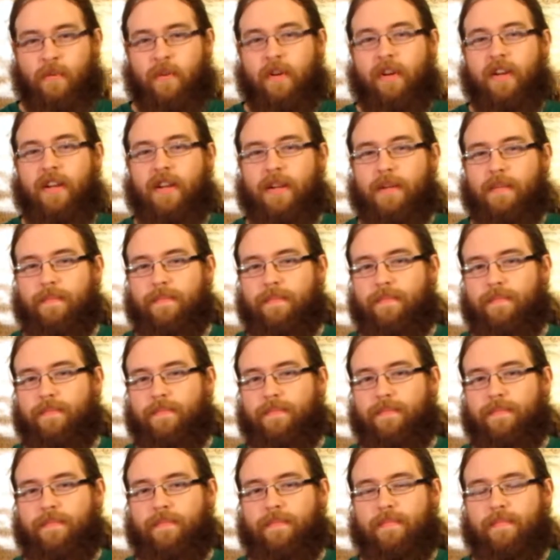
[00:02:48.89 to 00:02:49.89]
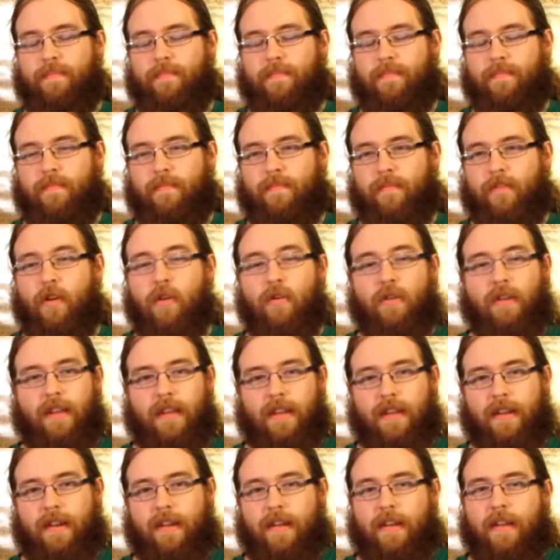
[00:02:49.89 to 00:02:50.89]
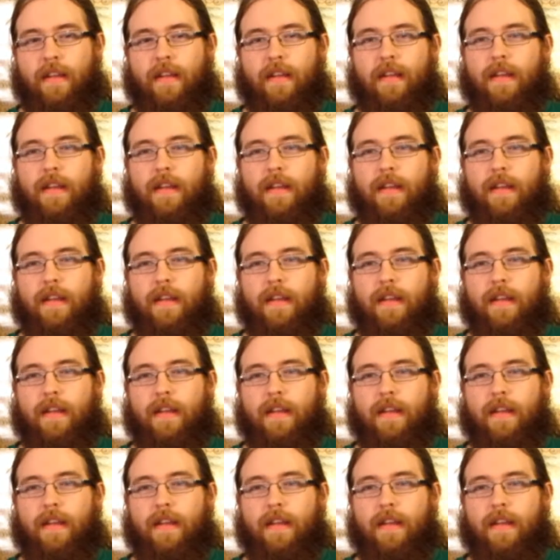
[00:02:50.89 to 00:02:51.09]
or a Skull Kid.